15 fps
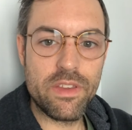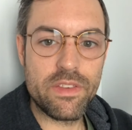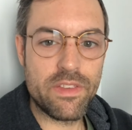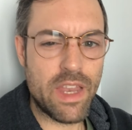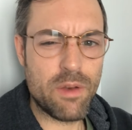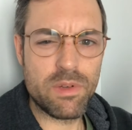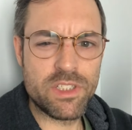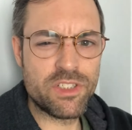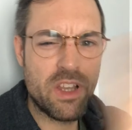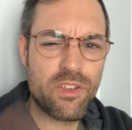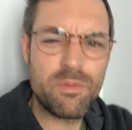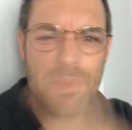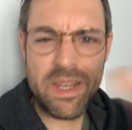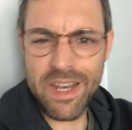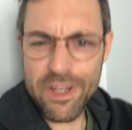Then it would
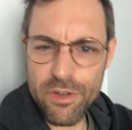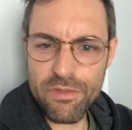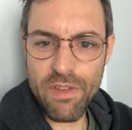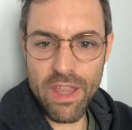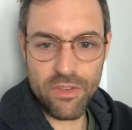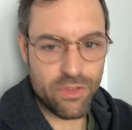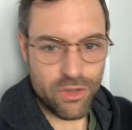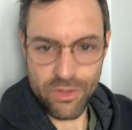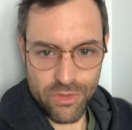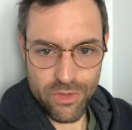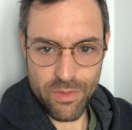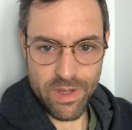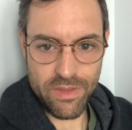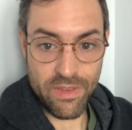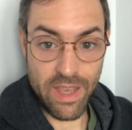just be an interface. It couldn't
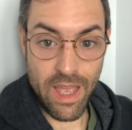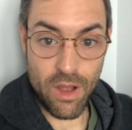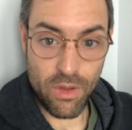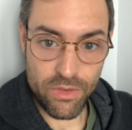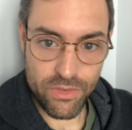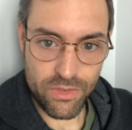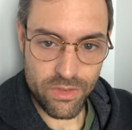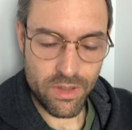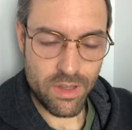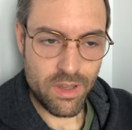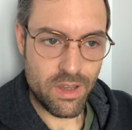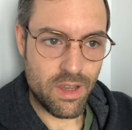do anything else.